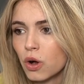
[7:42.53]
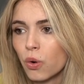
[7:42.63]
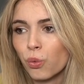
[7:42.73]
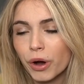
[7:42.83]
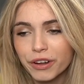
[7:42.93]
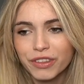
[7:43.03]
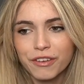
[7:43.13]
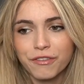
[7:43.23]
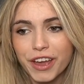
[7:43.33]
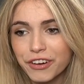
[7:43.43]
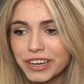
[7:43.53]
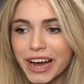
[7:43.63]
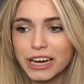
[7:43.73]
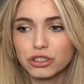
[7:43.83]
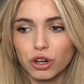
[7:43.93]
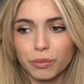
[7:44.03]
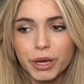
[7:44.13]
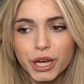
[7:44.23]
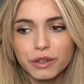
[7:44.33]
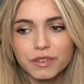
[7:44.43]
one of the very natural
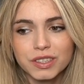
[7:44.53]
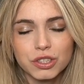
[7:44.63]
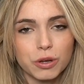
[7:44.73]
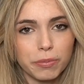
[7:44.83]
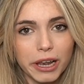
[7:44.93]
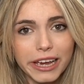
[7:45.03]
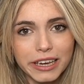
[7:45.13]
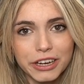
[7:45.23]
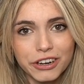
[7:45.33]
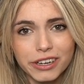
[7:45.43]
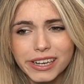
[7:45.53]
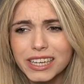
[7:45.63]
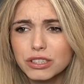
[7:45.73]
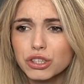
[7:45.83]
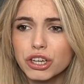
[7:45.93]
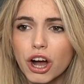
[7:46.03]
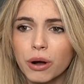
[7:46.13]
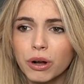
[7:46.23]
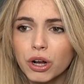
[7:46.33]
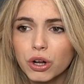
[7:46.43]
moves to play here is to
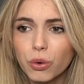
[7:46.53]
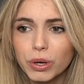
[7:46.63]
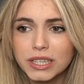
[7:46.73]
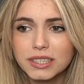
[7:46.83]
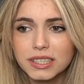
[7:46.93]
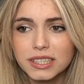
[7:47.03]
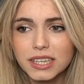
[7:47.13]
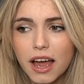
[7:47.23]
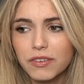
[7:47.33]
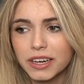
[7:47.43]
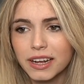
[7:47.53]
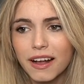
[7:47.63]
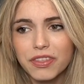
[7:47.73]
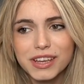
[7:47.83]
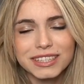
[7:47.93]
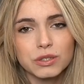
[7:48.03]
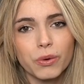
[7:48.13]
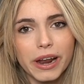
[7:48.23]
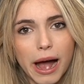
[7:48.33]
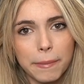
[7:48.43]
go queen c7, and this is
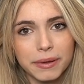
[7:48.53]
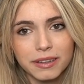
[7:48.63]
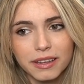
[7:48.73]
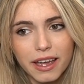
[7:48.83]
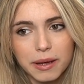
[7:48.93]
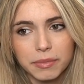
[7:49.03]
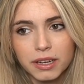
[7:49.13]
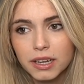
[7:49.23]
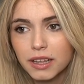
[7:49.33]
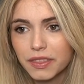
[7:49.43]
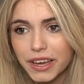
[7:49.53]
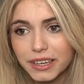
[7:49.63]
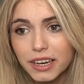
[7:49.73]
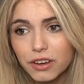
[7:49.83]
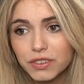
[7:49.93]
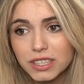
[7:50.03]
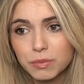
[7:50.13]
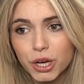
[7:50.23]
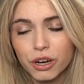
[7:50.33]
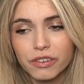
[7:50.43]
what happened in the game. The idea of this
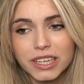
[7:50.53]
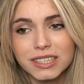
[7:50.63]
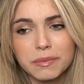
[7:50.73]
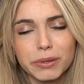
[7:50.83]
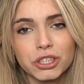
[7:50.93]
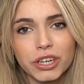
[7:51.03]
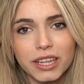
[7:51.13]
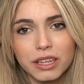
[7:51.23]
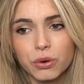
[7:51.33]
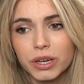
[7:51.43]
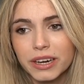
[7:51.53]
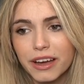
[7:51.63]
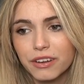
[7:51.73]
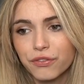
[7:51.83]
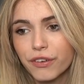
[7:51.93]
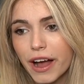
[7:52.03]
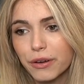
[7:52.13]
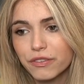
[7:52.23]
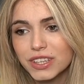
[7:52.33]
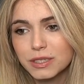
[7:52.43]
move is simply to get the queen out
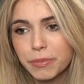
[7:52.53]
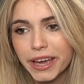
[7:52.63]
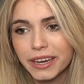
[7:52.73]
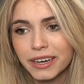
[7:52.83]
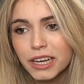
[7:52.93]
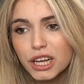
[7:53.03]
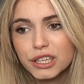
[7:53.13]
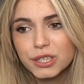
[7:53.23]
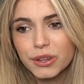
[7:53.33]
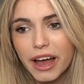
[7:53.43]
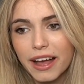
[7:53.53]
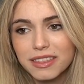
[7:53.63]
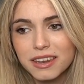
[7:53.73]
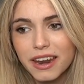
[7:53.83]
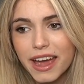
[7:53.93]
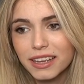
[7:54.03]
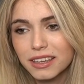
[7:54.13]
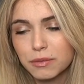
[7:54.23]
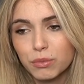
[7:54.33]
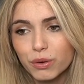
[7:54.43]
of this pin so that the knight
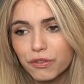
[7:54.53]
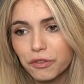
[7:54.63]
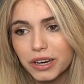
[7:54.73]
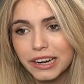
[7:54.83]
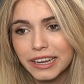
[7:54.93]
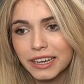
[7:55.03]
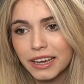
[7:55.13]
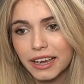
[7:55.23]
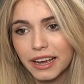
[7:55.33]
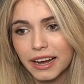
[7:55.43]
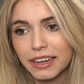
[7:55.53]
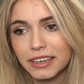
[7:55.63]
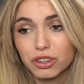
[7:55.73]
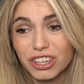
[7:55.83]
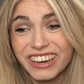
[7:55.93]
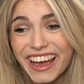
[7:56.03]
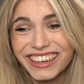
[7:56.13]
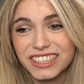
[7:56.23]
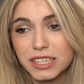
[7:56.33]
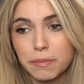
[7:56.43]
can move freely and the knight
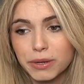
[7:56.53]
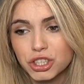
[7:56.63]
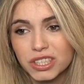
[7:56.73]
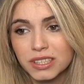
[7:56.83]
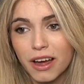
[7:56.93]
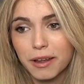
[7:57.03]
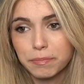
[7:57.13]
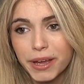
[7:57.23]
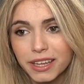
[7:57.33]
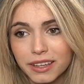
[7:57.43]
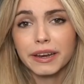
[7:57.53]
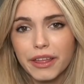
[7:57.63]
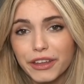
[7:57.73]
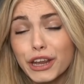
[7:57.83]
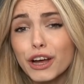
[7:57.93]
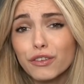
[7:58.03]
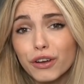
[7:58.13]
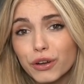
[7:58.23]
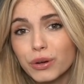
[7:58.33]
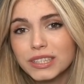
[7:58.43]
is simply just not pinned. Now, the idea of
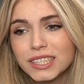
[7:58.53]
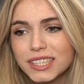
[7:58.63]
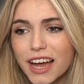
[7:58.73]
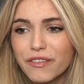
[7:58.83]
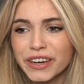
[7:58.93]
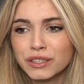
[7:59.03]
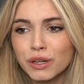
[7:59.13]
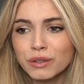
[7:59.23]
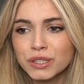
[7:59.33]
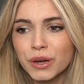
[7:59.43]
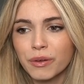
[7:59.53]
going queen c7 is also